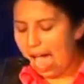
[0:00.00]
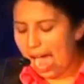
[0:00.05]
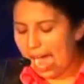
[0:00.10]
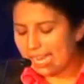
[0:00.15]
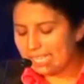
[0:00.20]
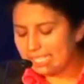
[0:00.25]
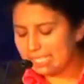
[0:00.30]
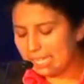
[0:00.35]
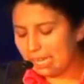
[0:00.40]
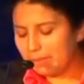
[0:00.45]

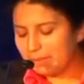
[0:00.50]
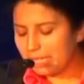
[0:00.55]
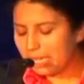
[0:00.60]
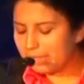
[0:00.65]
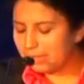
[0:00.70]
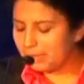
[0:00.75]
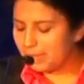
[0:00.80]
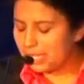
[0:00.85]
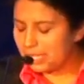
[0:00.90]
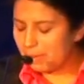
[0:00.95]
I
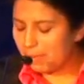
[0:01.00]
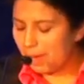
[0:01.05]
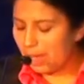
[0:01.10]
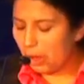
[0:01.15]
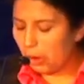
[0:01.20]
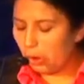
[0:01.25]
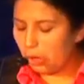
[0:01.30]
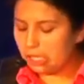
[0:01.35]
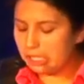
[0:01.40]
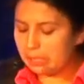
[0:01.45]
sometimes visit
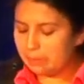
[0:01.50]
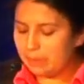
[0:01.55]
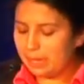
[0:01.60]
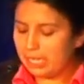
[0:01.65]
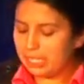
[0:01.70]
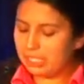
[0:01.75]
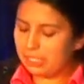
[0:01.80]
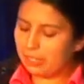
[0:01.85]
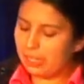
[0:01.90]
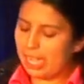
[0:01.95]
my old
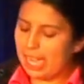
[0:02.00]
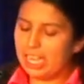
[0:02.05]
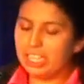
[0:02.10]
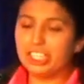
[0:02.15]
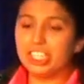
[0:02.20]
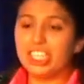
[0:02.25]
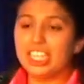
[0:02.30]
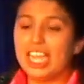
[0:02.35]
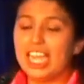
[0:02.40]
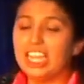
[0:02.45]
special
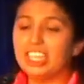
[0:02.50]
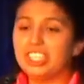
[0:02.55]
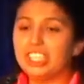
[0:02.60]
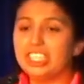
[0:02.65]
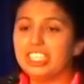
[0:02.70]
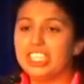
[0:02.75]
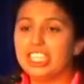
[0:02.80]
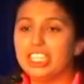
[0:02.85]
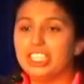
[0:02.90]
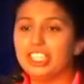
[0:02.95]

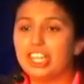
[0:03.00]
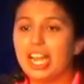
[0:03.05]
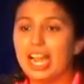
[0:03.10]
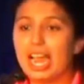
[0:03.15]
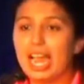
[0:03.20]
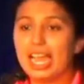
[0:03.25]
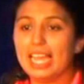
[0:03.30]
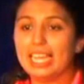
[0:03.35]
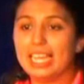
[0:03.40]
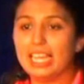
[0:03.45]
education teacher
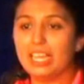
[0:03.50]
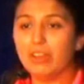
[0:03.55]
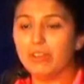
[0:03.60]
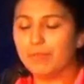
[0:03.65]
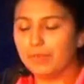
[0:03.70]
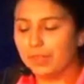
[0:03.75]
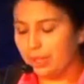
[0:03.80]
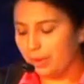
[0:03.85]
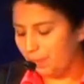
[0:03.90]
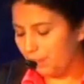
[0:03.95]
at
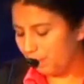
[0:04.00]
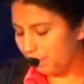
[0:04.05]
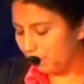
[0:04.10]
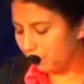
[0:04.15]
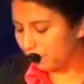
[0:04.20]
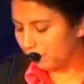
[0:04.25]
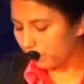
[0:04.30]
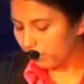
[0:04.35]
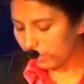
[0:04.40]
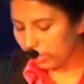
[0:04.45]
Hillview.
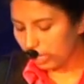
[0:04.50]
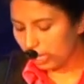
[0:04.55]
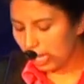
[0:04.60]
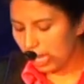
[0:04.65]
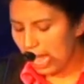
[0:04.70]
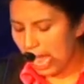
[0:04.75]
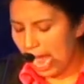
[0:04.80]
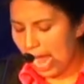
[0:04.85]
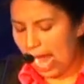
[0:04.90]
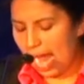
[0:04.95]

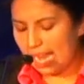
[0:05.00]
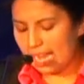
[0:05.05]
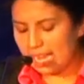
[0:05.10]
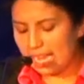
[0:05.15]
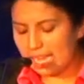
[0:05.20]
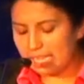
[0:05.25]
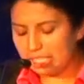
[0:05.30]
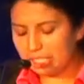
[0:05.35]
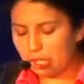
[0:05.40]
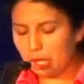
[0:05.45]

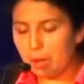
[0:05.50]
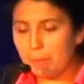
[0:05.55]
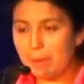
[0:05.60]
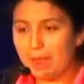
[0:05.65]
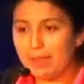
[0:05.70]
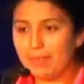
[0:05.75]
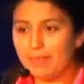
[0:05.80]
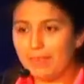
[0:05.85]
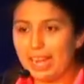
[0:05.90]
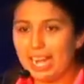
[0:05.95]
And he has
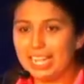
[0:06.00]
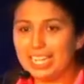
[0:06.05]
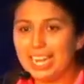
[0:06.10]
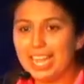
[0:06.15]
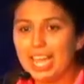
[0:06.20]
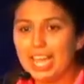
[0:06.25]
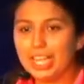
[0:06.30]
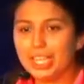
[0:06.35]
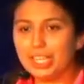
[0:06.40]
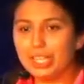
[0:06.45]
told my
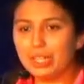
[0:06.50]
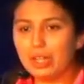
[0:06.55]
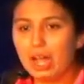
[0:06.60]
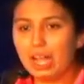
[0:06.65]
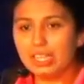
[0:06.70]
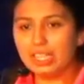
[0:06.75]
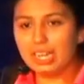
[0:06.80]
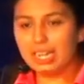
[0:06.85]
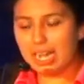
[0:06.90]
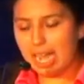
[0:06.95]
friend
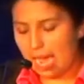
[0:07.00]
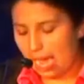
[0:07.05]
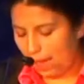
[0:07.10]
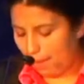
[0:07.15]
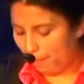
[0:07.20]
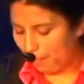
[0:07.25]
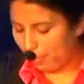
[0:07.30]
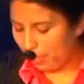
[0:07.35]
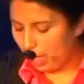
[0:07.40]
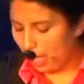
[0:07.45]
Yolanda and
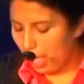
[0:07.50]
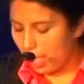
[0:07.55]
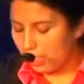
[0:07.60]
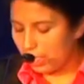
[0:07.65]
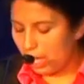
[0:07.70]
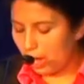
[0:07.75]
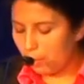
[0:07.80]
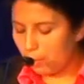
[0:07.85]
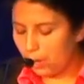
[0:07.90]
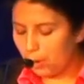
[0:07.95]
I
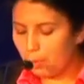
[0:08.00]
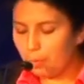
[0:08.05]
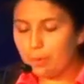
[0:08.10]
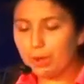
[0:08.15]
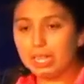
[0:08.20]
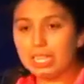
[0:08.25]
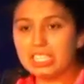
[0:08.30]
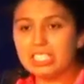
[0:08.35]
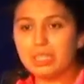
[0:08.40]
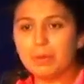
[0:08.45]
that we
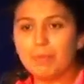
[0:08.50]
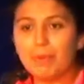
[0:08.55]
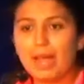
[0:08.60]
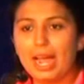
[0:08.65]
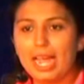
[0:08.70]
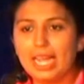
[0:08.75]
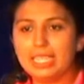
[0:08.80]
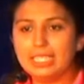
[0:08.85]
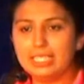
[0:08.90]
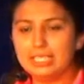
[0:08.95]
really
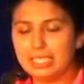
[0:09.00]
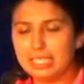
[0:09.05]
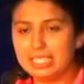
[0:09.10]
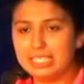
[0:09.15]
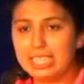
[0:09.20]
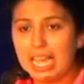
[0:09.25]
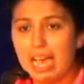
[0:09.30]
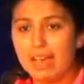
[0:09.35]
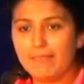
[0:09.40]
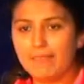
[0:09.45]
surprised
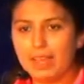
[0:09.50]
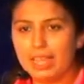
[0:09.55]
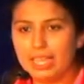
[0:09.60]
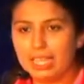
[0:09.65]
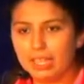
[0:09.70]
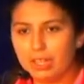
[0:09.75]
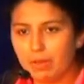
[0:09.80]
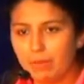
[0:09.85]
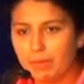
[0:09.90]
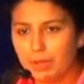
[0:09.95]
the staff
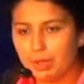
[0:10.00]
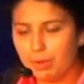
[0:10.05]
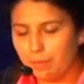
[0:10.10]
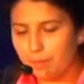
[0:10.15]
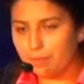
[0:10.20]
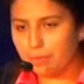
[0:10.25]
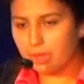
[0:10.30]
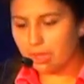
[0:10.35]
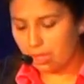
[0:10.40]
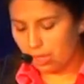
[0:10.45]
at
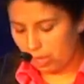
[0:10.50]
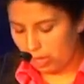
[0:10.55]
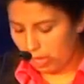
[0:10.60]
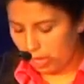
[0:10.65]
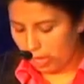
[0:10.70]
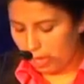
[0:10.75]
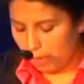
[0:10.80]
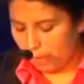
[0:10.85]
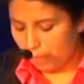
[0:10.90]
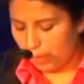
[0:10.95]
Hillview
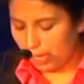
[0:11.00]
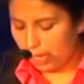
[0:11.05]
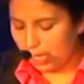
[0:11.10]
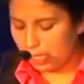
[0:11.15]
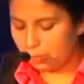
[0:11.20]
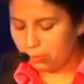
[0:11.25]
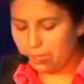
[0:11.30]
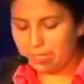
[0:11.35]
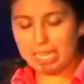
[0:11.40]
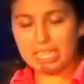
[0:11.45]

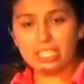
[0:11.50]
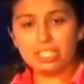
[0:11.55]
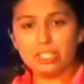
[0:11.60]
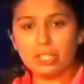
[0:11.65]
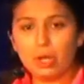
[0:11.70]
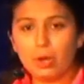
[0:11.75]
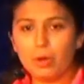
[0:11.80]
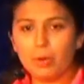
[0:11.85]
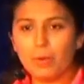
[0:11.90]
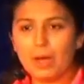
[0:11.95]
because we did
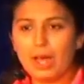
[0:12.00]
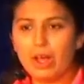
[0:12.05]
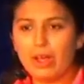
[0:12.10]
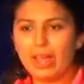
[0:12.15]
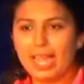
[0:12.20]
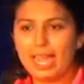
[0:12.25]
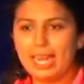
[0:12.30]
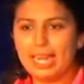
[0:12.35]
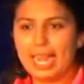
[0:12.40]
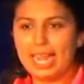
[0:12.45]
so
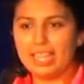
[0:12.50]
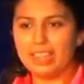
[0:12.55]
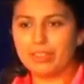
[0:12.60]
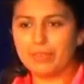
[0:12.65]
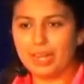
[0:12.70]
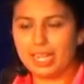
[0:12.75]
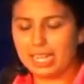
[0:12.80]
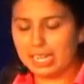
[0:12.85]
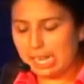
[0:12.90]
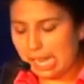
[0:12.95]
well in
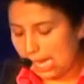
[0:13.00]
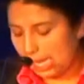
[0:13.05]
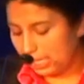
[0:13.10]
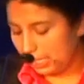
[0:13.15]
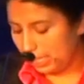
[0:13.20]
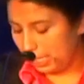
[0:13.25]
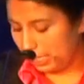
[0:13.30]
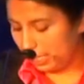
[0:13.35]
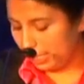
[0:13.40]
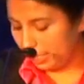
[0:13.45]
8th grade
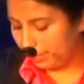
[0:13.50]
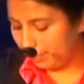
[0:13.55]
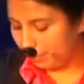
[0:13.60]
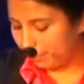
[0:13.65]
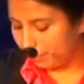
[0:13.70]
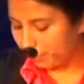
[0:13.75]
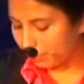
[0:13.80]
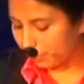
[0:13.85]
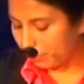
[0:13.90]
classes.